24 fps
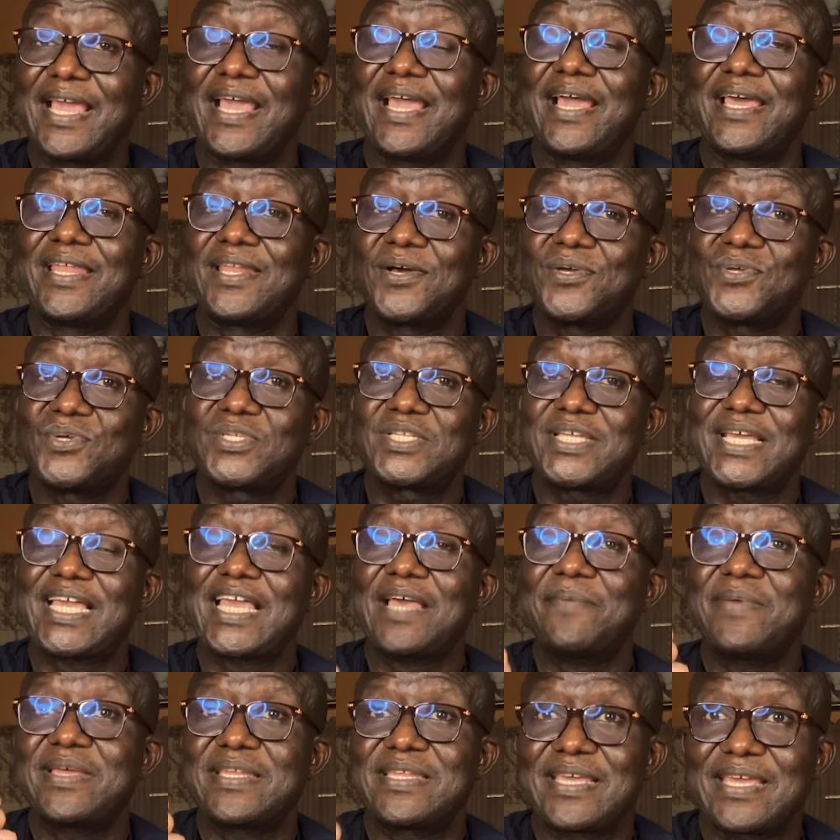And now you take
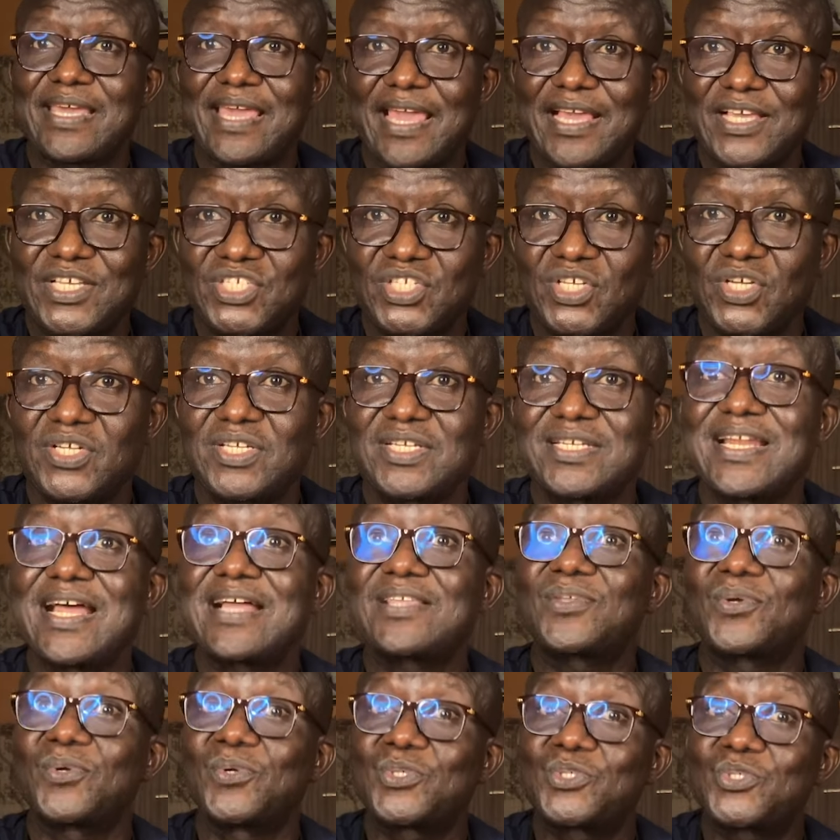a medication
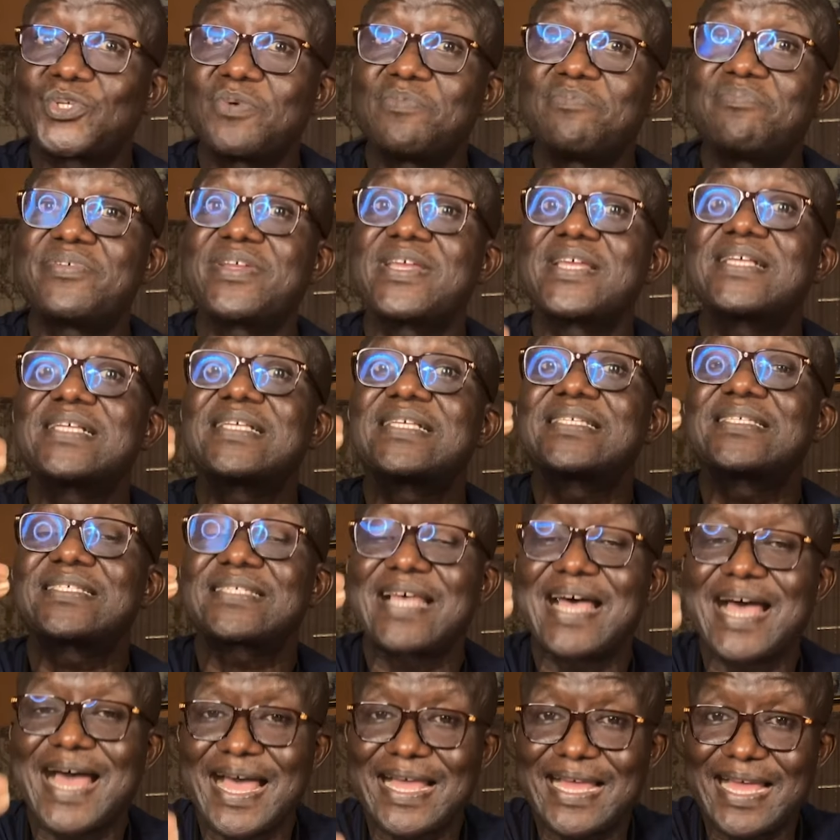that also brings
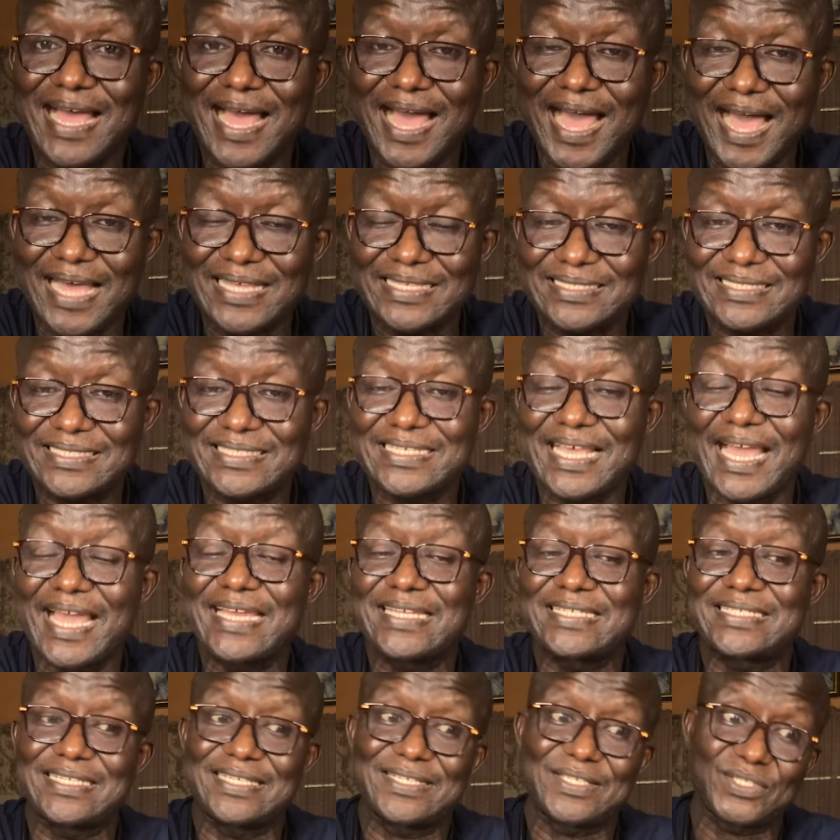anxiety.